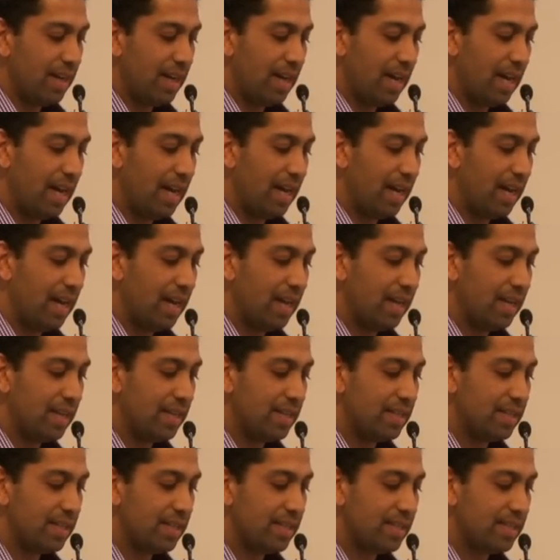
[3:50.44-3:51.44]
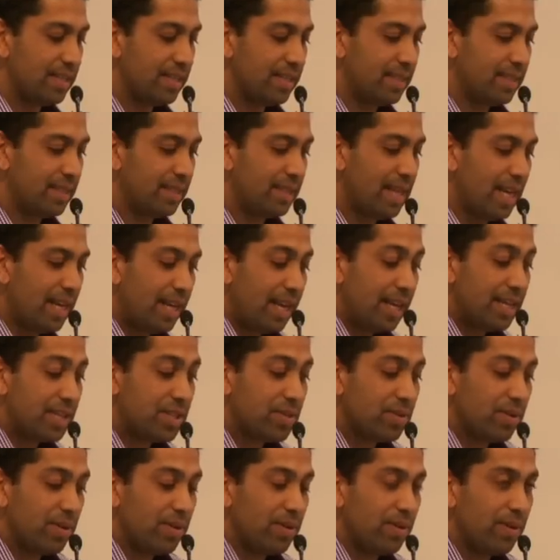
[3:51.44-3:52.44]
And that led
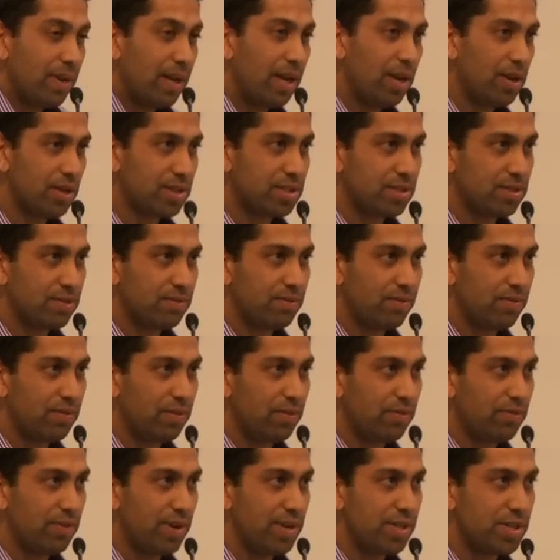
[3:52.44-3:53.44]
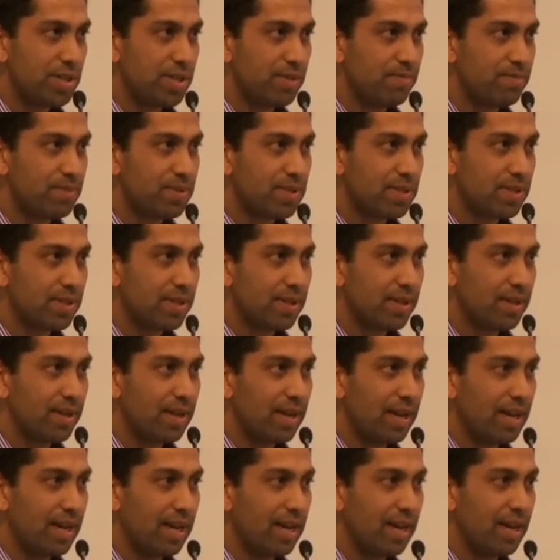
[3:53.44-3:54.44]
to a loss of a few friendships,
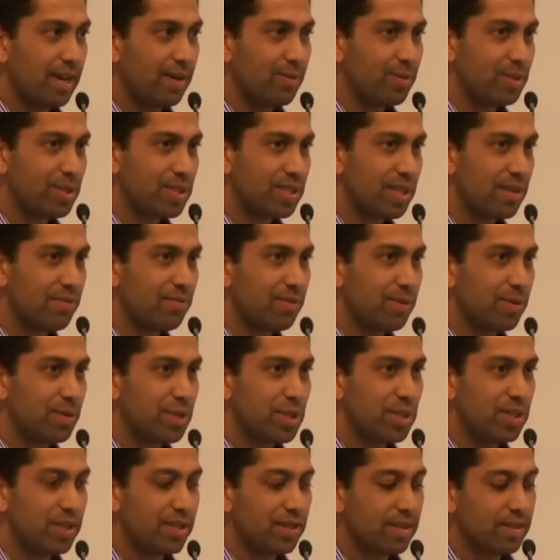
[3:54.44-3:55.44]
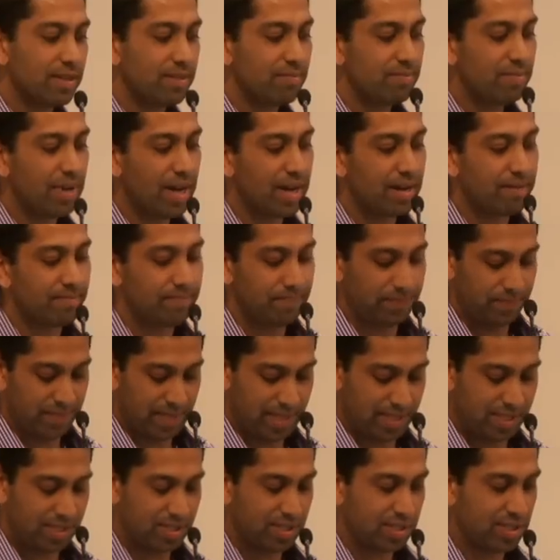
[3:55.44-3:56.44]
uh, which is unfortunate, but
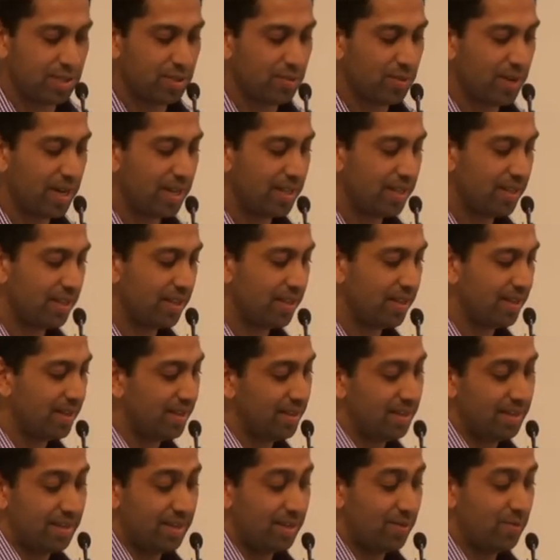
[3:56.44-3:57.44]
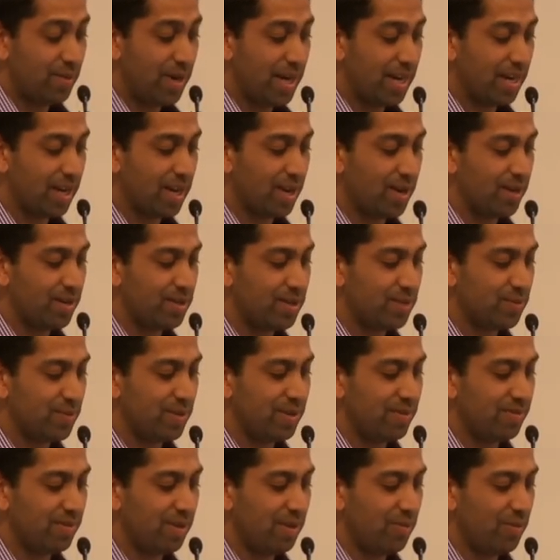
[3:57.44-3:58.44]
that's just the way the way it goes
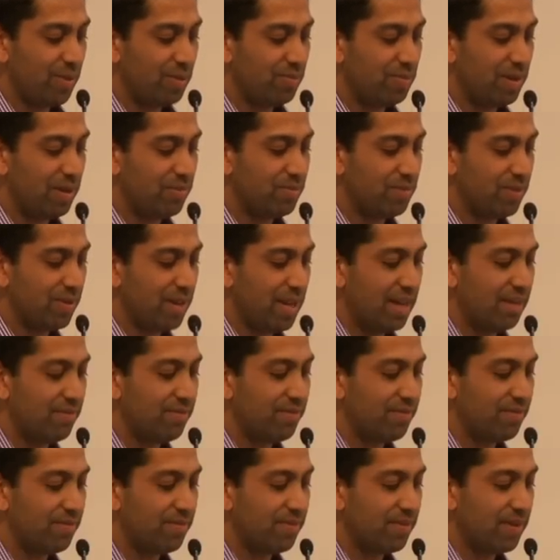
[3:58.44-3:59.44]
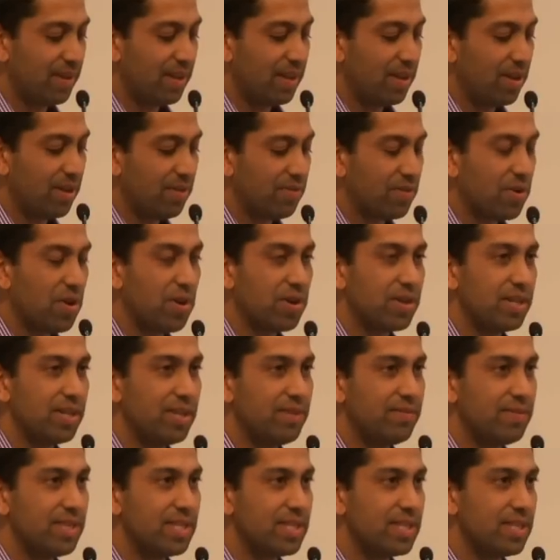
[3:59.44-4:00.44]
when, when people have a lot of
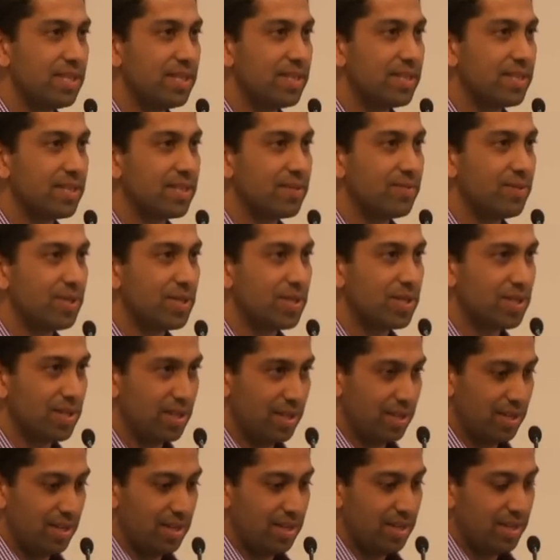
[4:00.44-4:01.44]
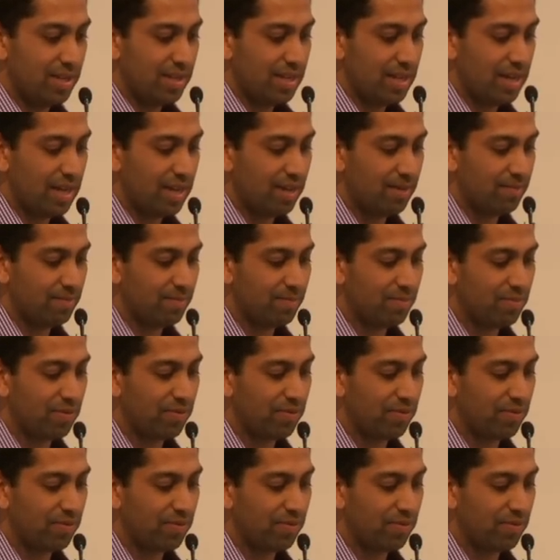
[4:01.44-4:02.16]
cognitive dissonance, which um,